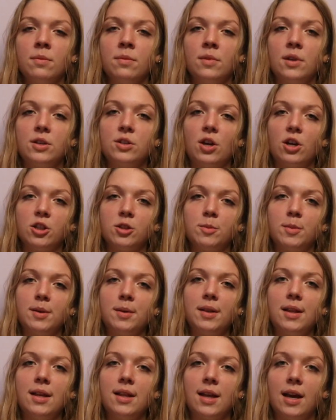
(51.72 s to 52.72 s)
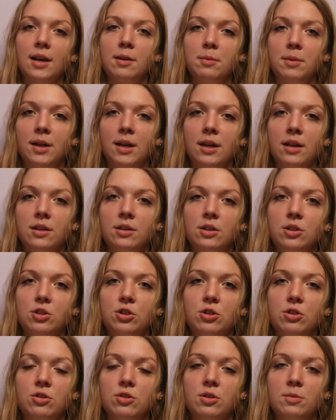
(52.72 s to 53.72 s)
This ultimately led me to
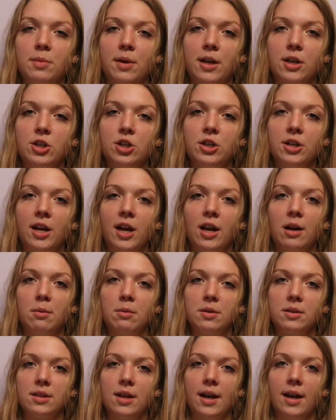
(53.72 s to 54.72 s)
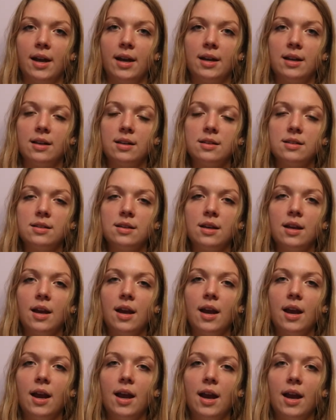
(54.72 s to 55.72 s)
choose a major in animal science
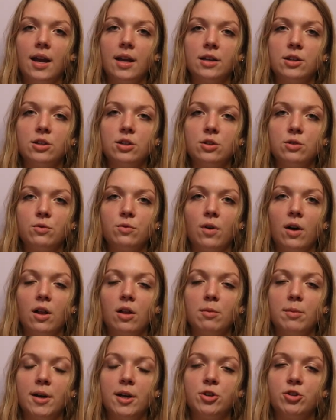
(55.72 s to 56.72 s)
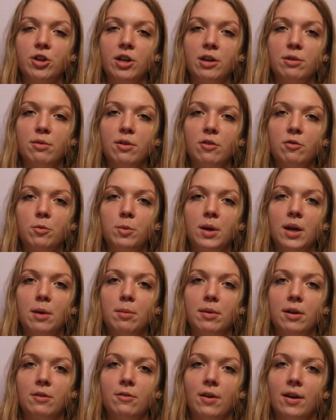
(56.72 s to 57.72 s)
and to follow my dream of
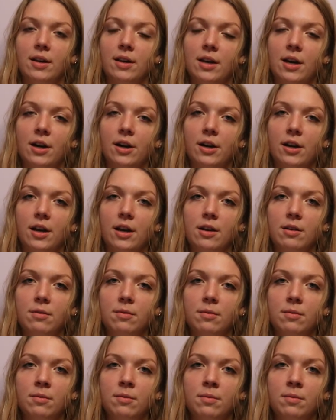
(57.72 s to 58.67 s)
becoming a veterinarian.